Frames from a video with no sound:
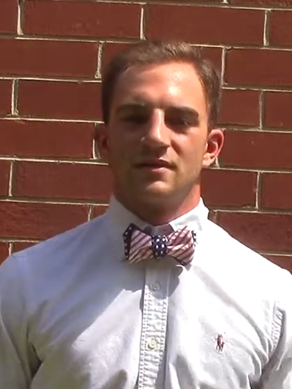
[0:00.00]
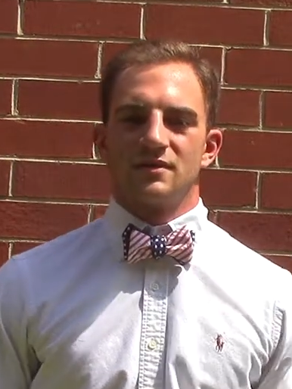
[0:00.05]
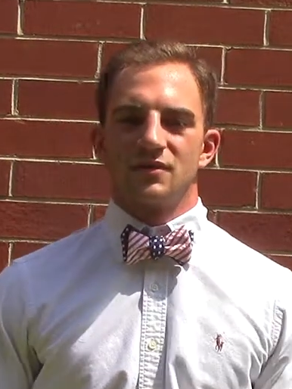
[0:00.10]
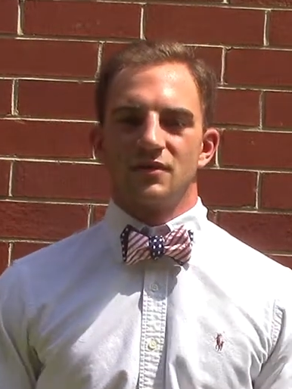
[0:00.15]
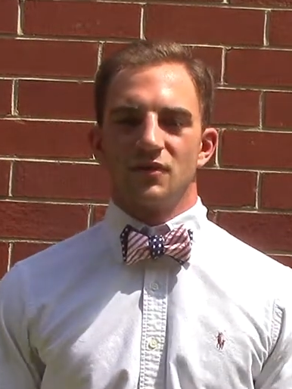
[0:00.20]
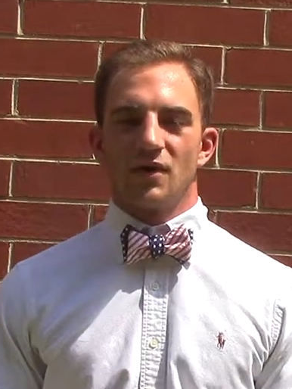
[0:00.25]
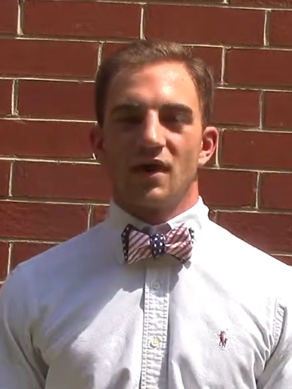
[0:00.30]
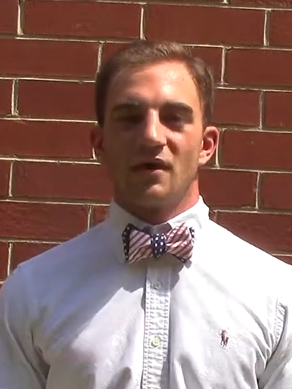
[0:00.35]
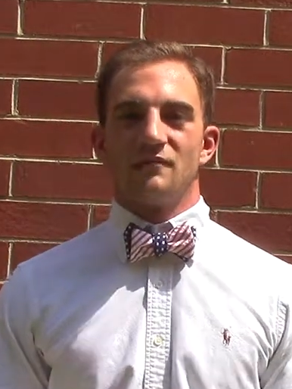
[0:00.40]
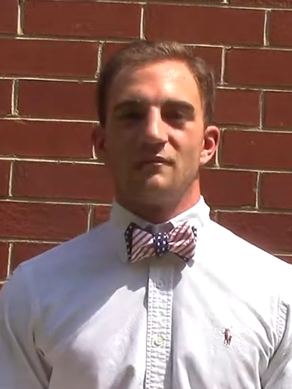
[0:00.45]

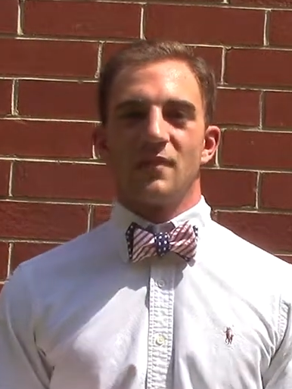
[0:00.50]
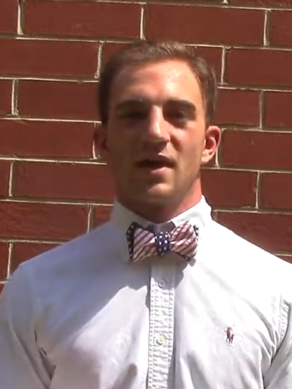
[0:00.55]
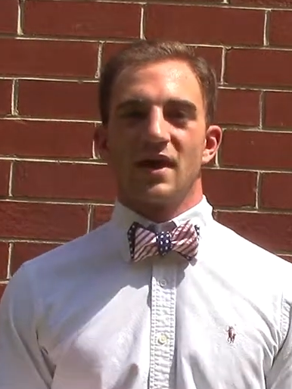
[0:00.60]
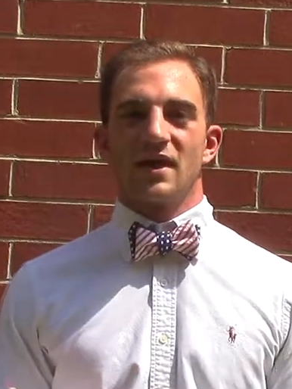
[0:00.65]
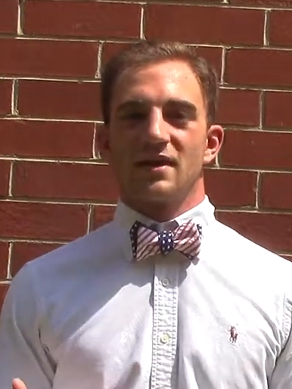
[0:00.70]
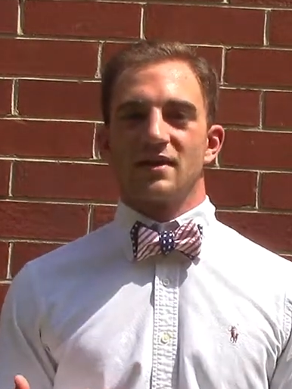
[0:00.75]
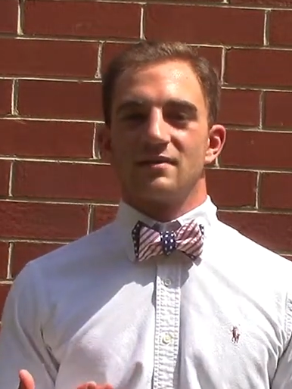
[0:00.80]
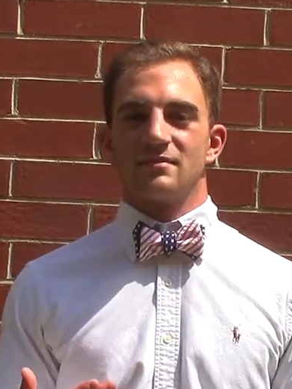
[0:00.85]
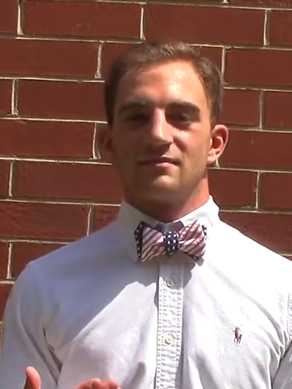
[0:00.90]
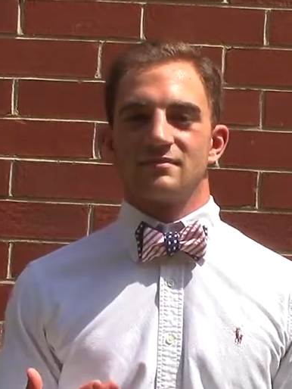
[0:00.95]
you have
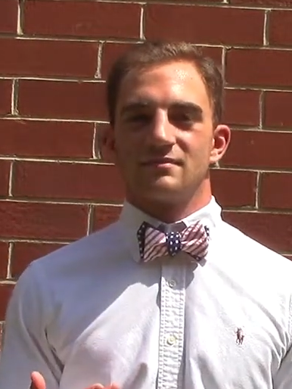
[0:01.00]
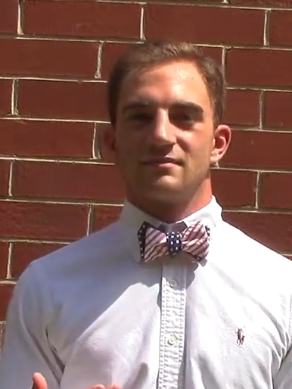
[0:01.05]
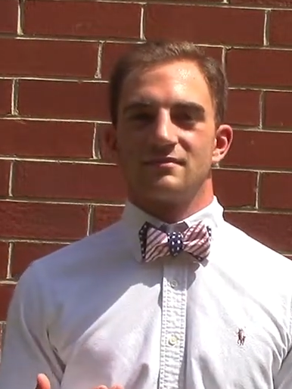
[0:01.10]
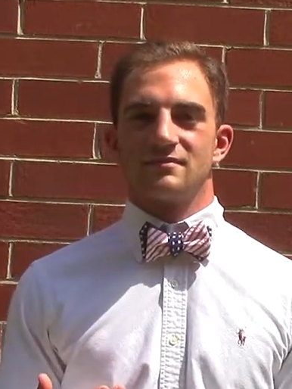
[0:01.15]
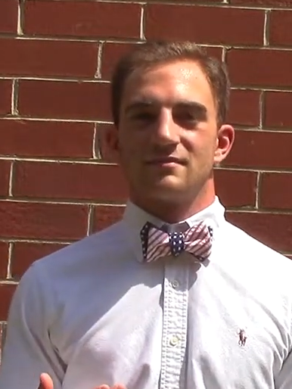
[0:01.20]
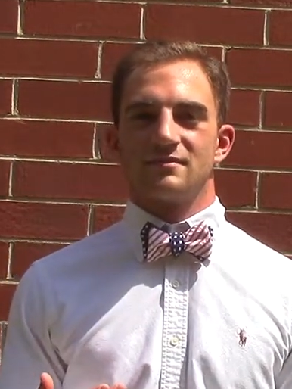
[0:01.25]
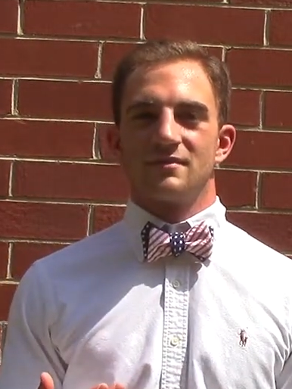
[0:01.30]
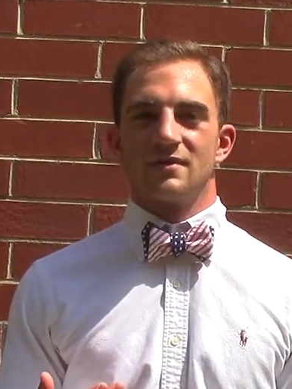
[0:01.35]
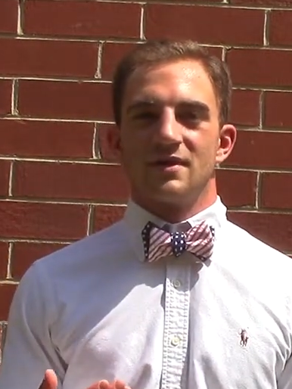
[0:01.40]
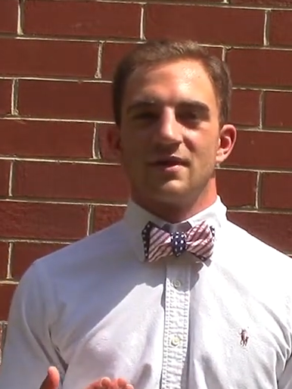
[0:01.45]
made
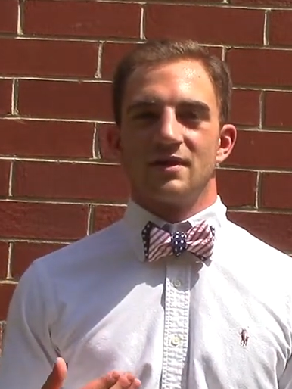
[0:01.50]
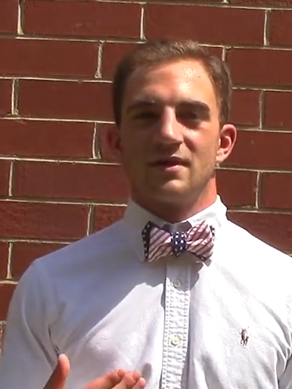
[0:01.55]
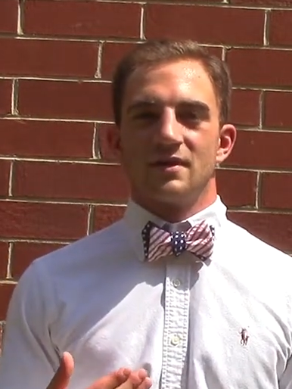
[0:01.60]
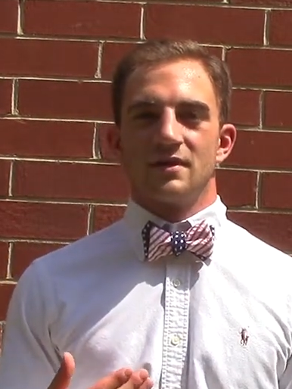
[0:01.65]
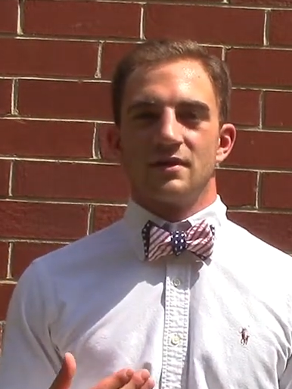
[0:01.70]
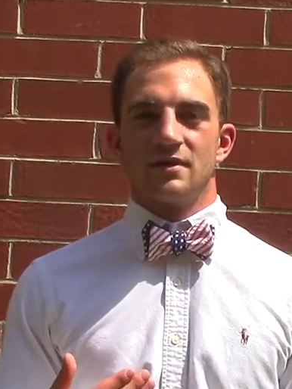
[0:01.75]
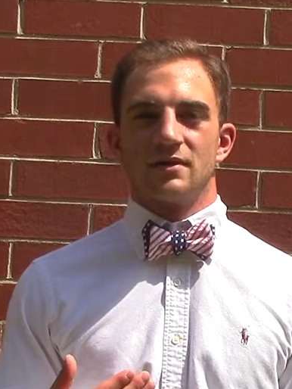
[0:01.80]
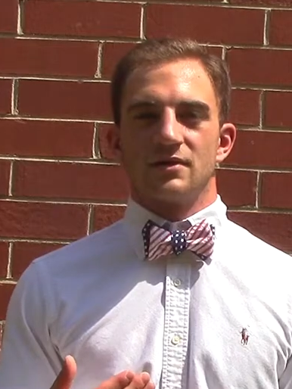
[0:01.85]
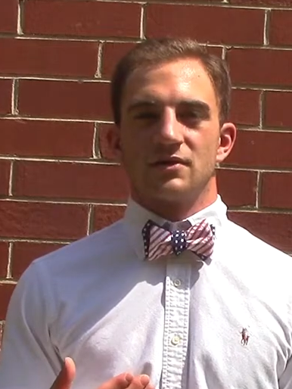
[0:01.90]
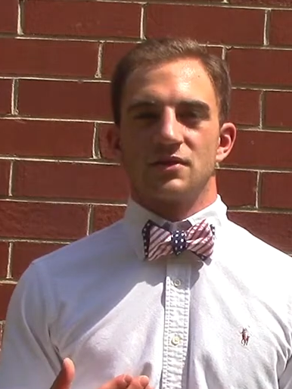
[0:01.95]

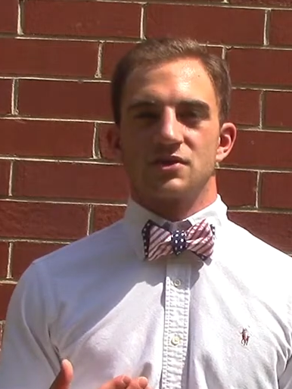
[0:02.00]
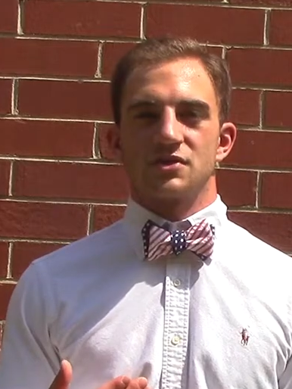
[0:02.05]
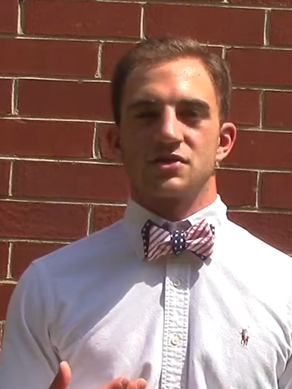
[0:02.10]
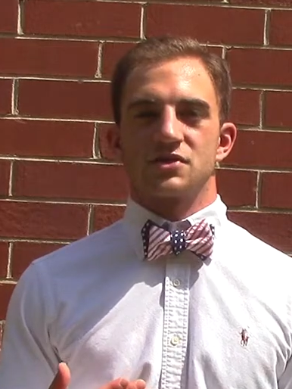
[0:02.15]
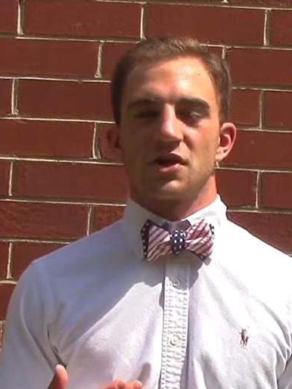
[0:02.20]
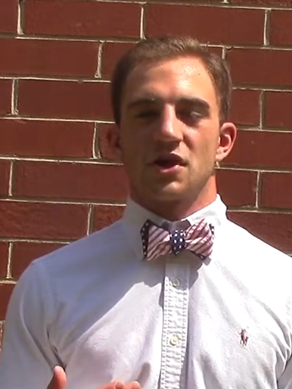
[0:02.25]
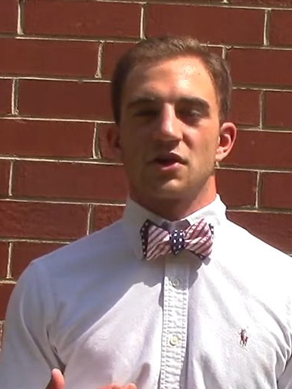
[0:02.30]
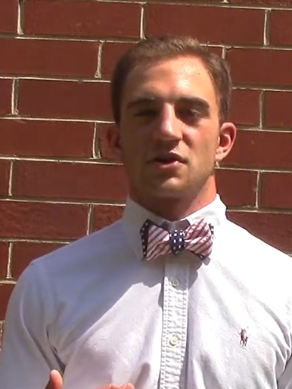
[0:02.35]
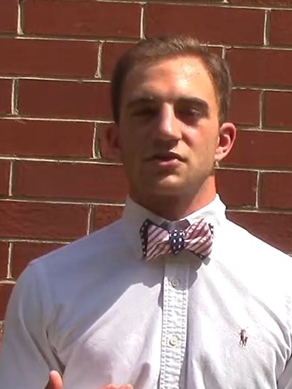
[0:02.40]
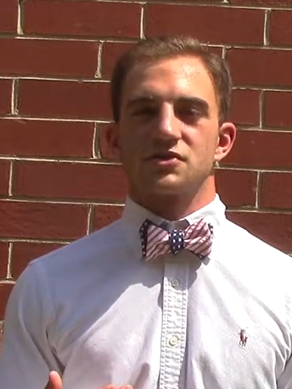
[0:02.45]
the
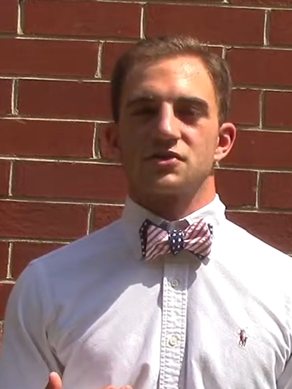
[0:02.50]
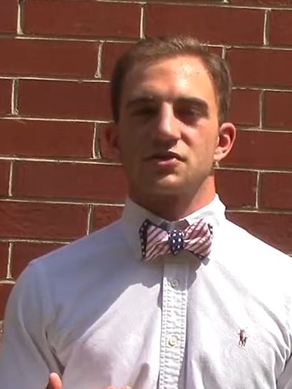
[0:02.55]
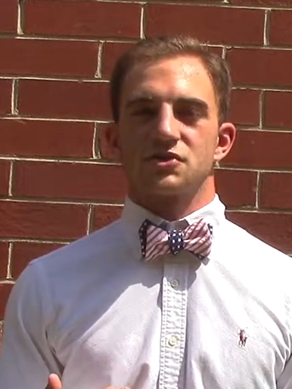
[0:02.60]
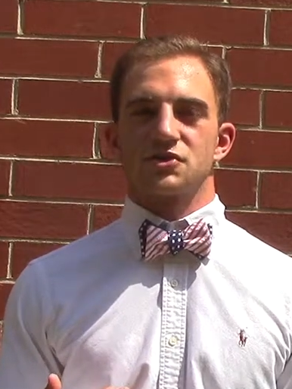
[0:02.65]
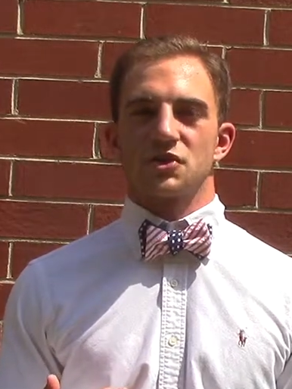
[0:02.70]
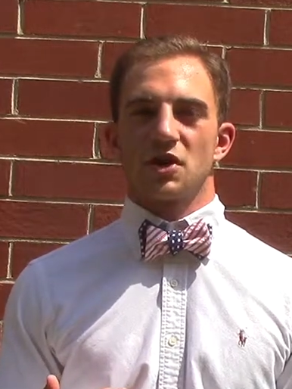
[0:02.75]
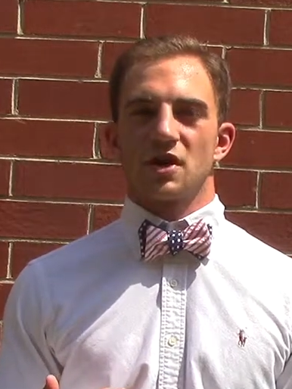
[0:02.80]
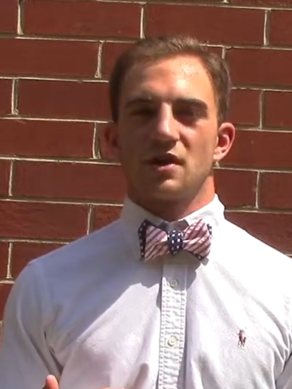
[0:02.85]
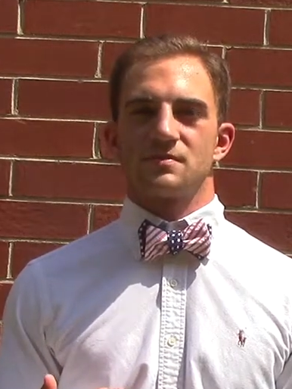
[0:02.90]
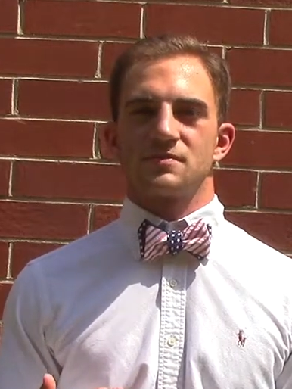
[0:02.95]
Stars and
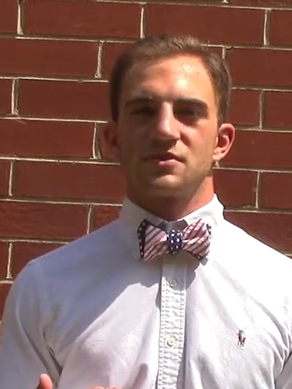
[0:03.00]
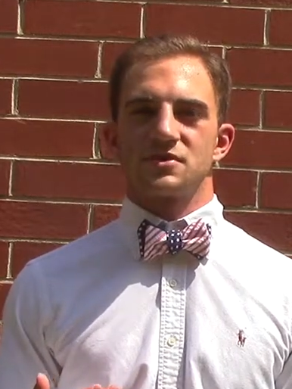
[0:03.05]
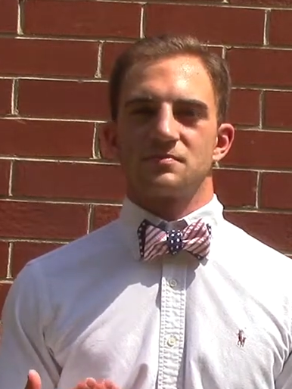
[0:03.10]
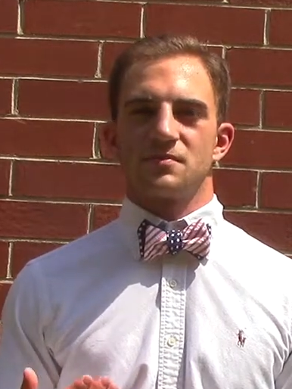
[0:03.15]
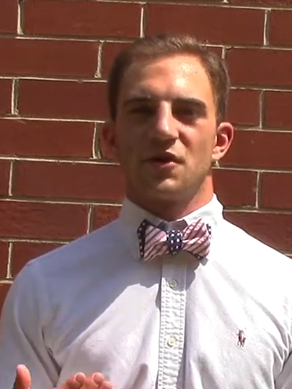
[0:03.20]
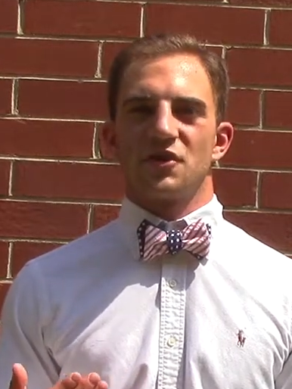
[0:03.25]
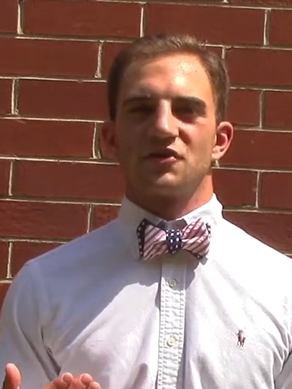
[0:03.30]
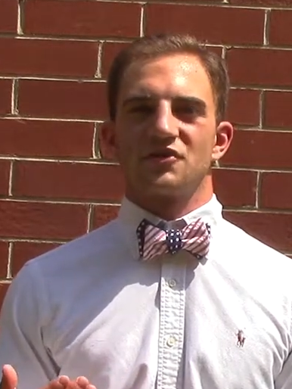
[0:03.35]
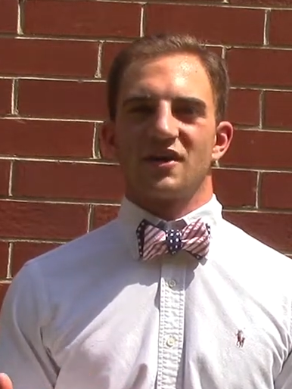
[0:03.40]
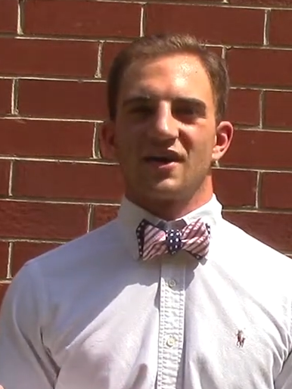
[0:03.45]
Stripes
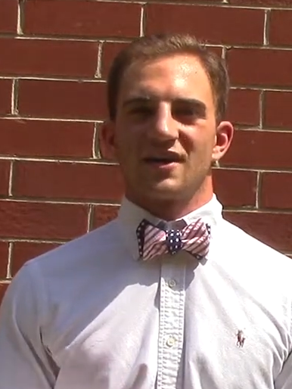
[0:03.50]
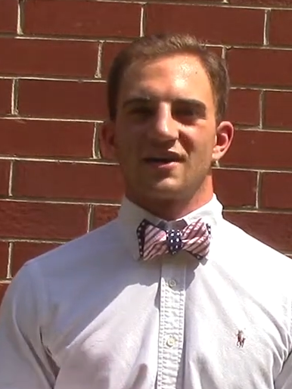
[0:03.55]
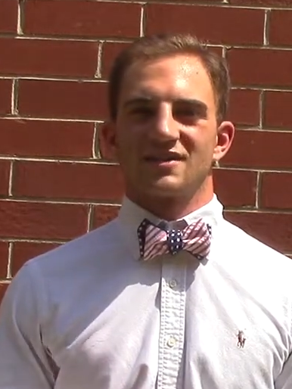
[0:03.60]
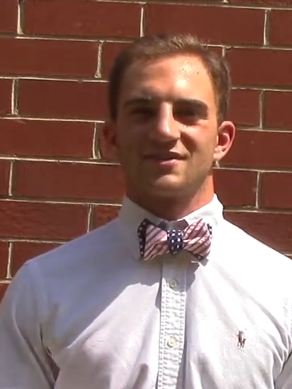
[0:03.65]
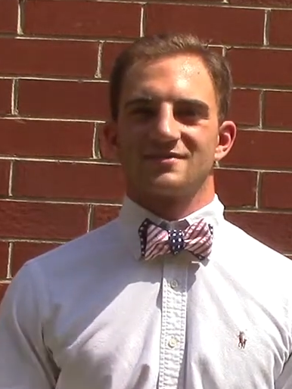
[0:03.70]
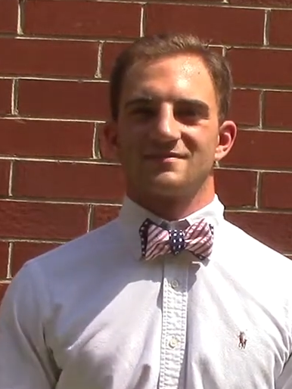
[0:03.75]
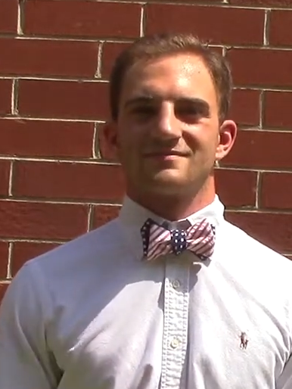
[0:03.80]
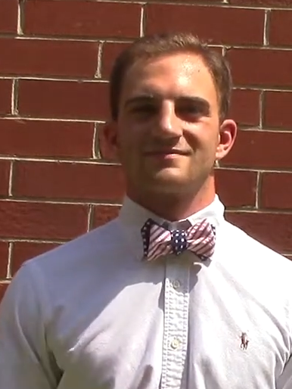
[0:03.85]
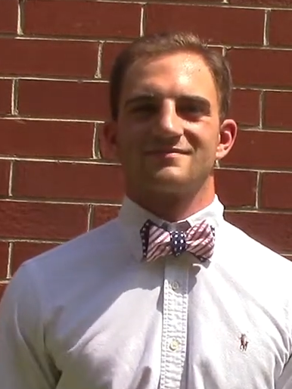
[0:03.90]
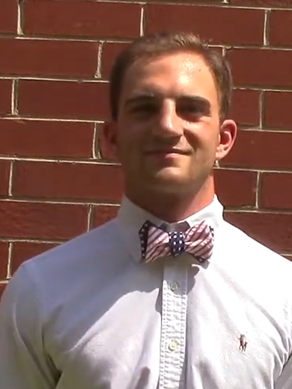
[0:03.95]
bow
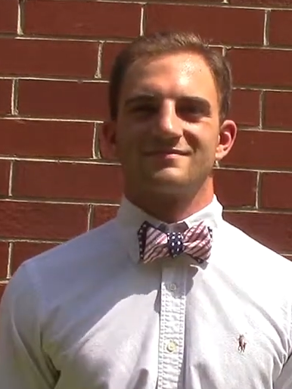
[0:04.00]
tie.